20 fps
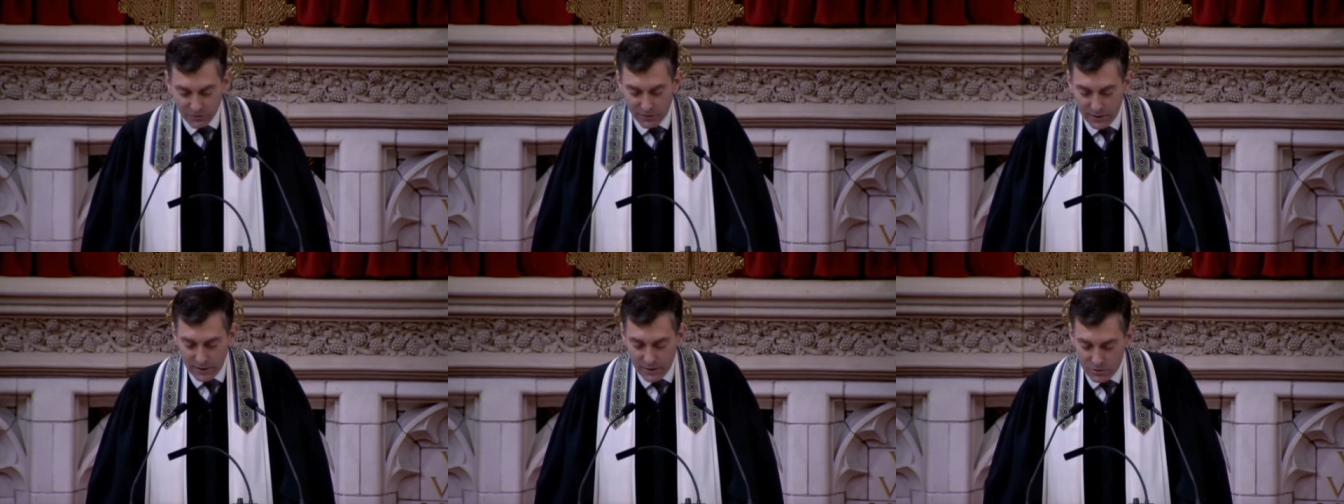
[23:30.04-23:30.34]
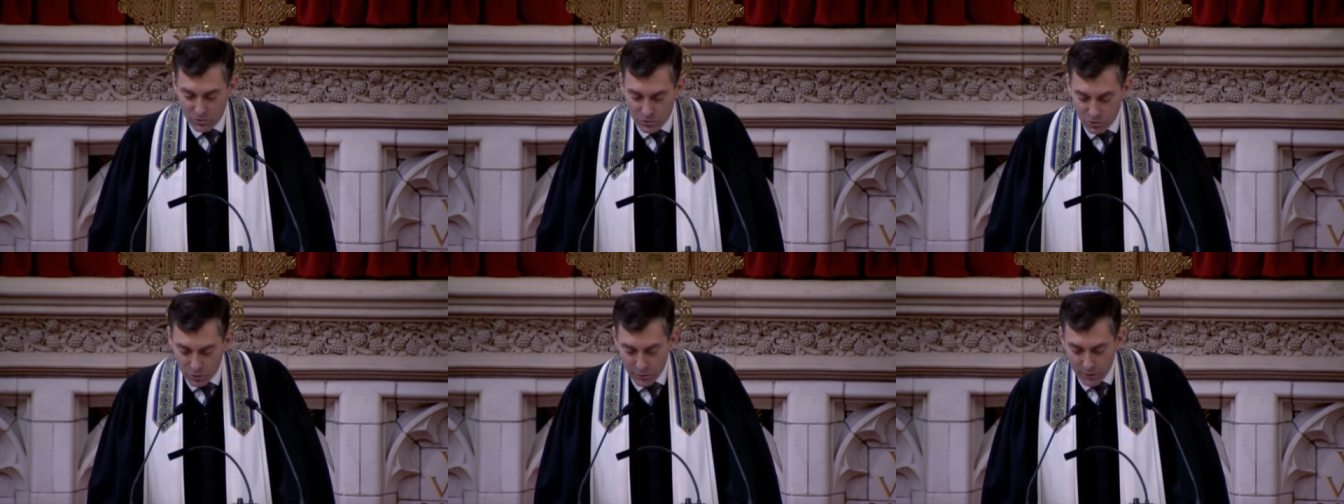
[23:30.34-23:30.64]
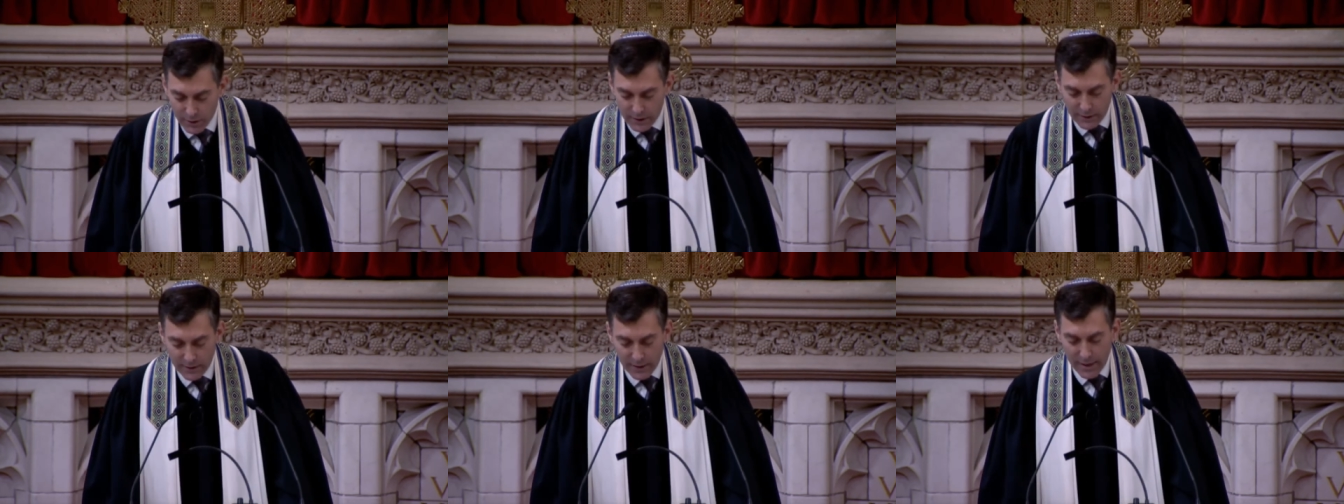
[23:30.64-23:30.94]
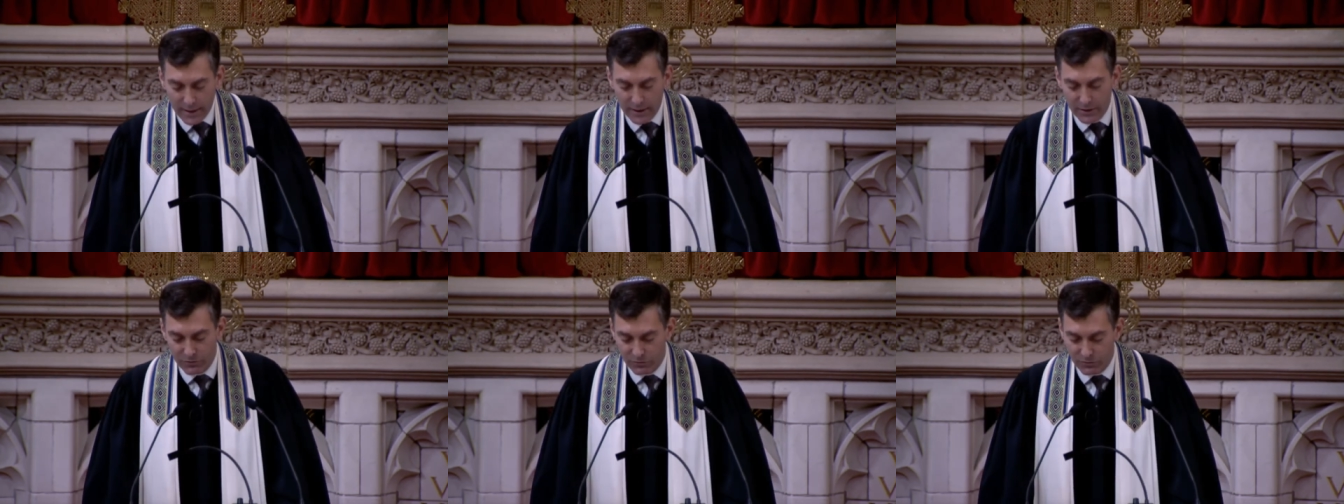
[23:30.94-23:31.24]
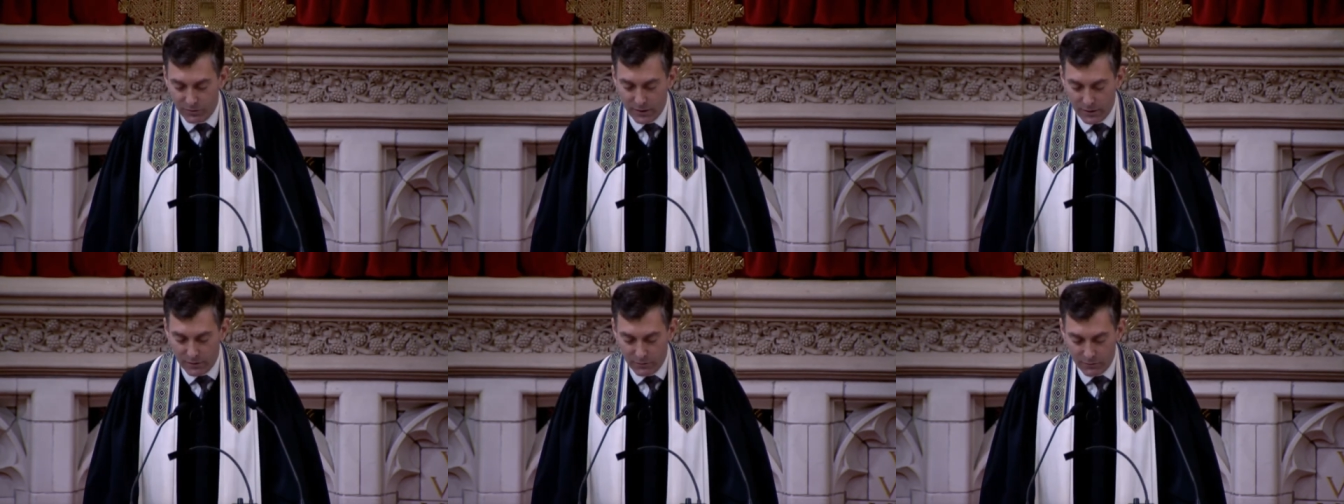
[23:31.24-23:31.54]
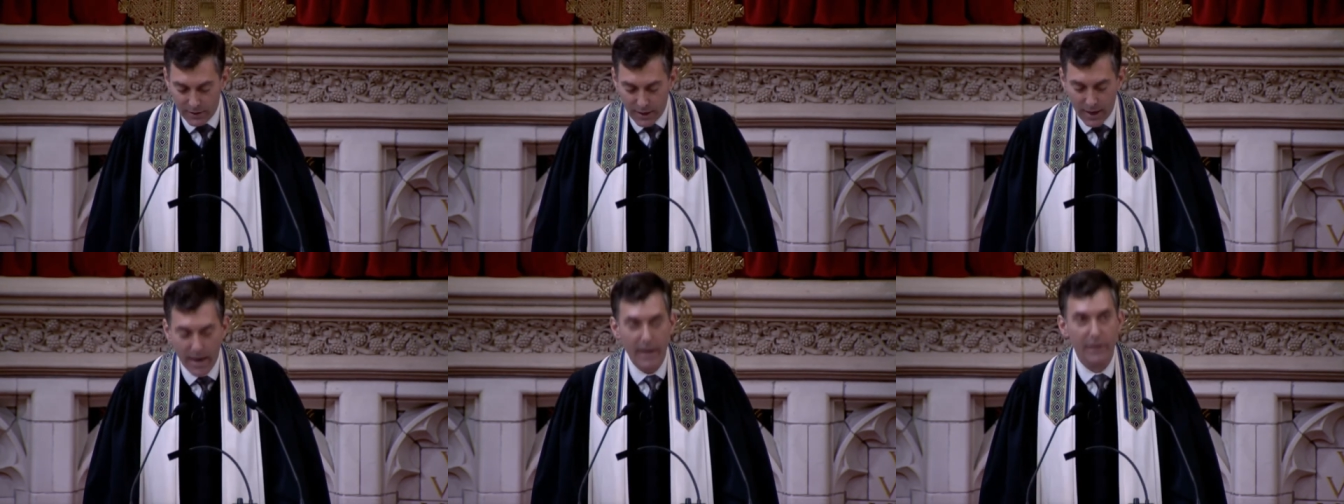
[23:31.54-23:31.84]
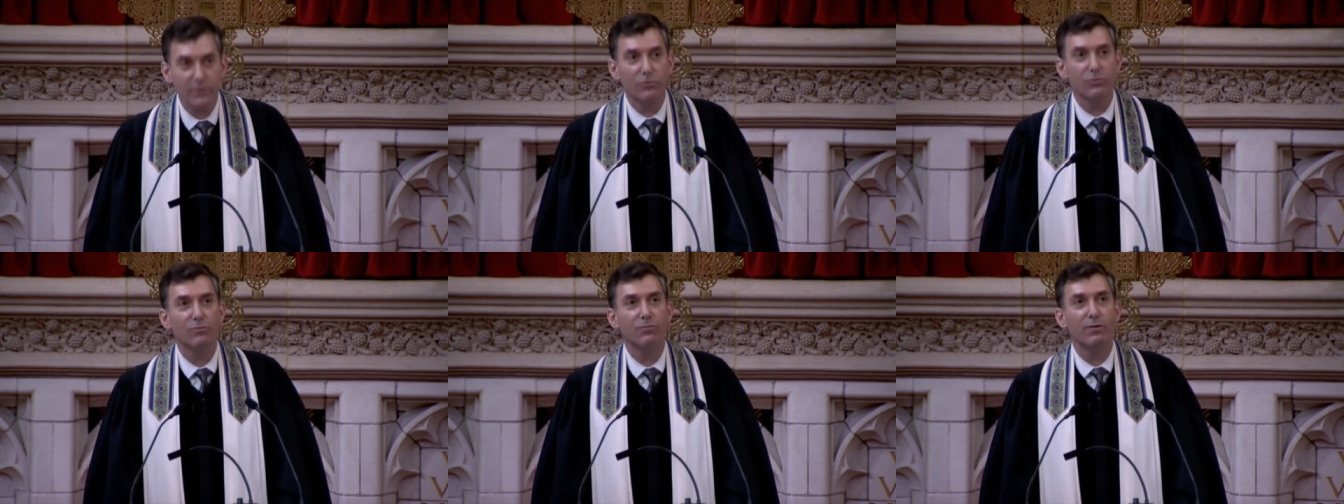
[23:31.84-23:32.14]
the enduring legacy of
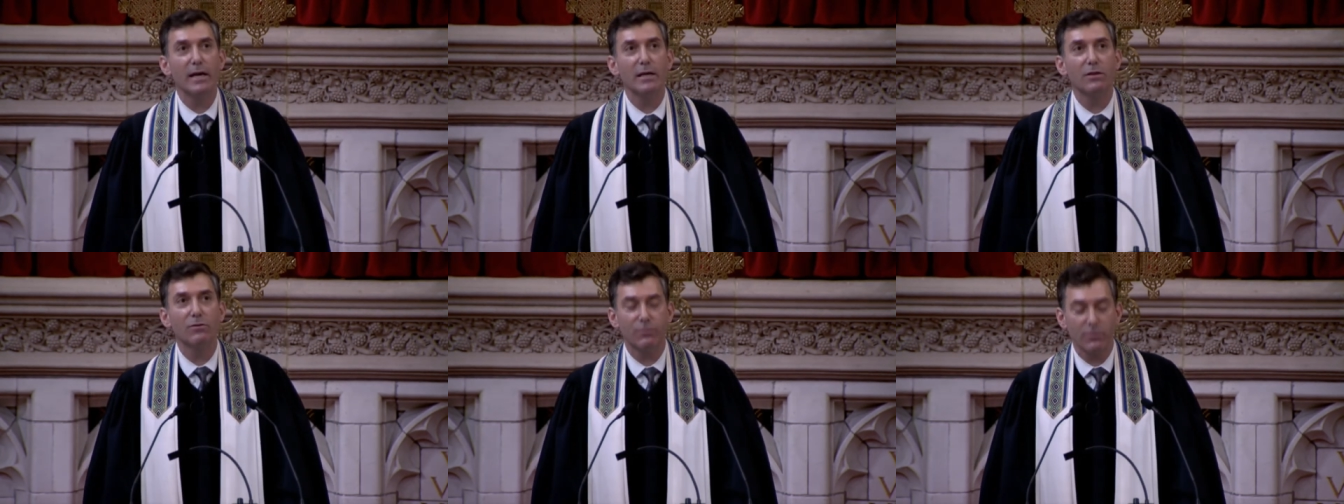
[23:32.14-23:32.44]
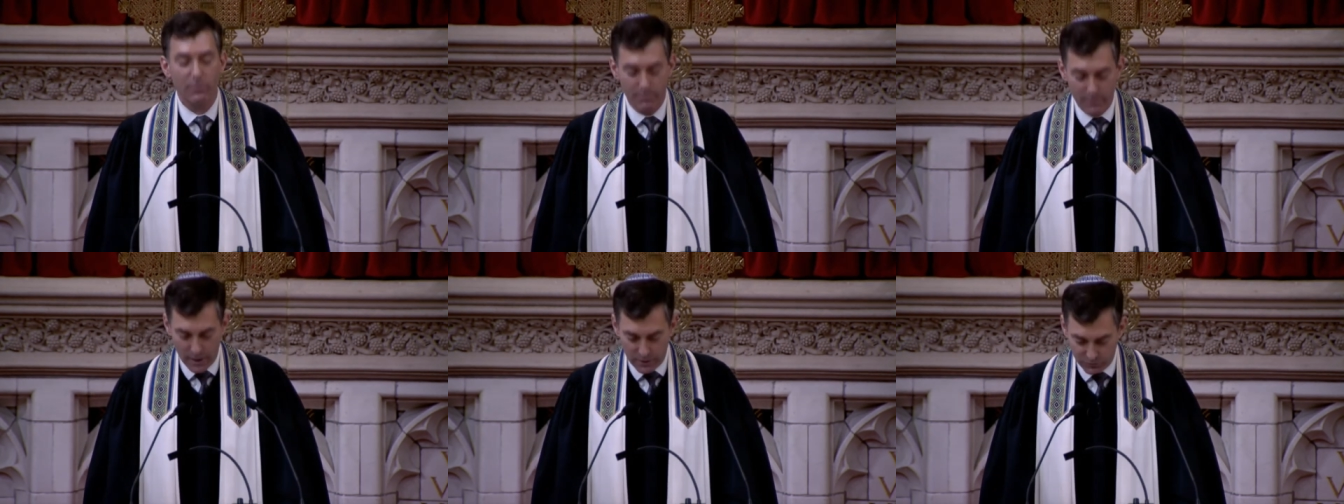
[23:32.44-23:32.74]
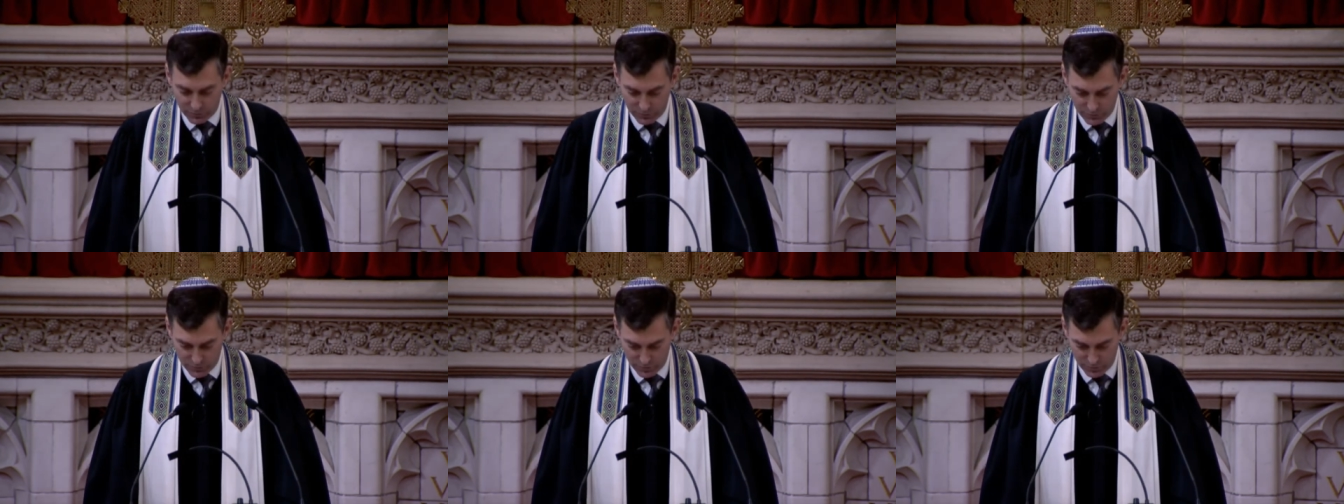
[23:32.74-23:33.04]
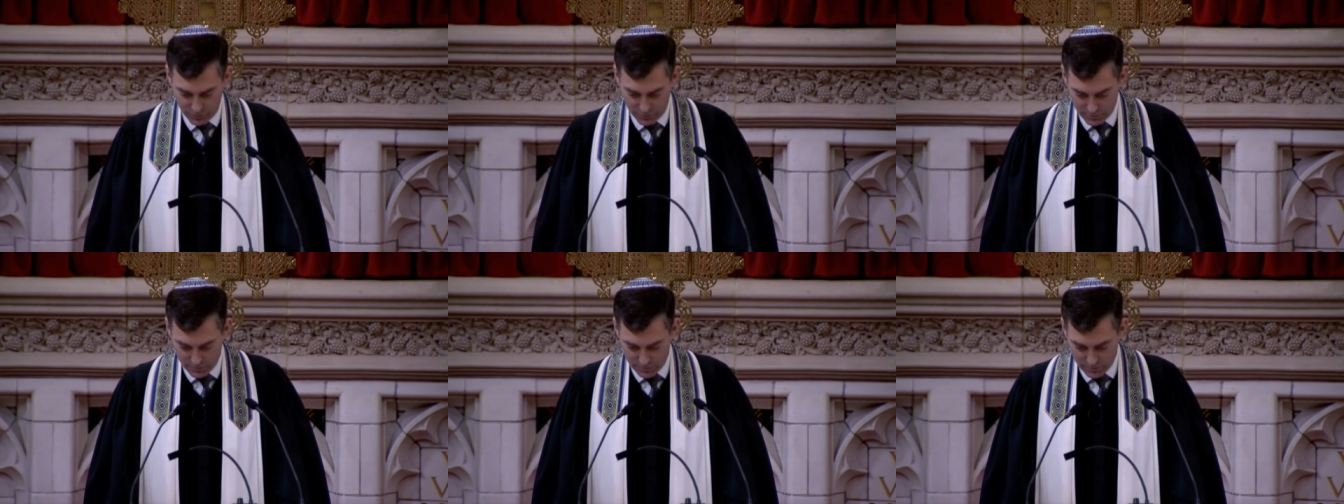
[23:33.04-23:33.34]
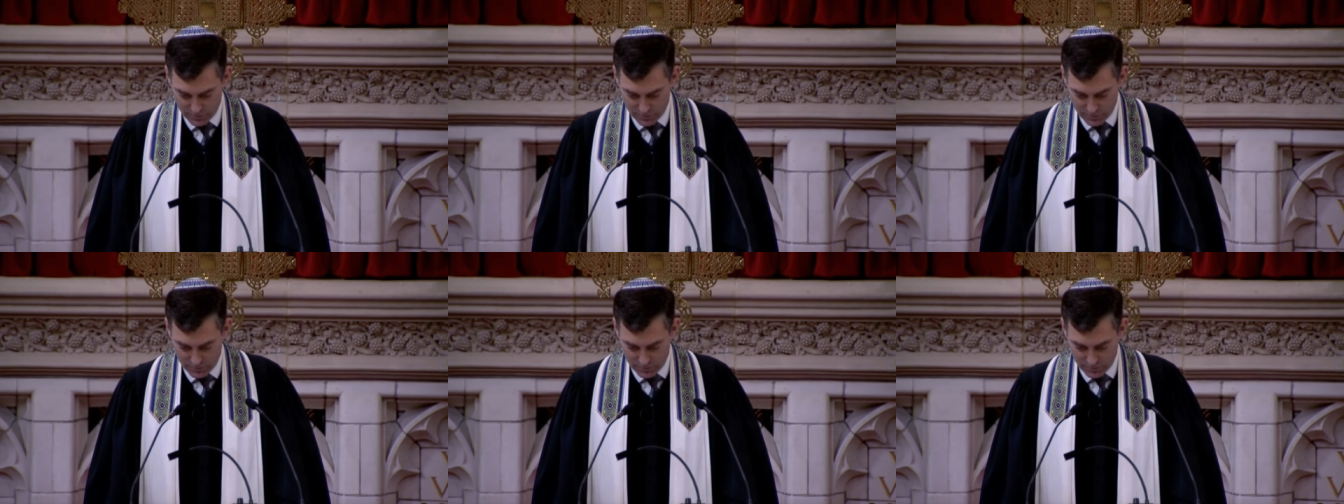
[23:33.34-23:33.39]
God's faithful messenger,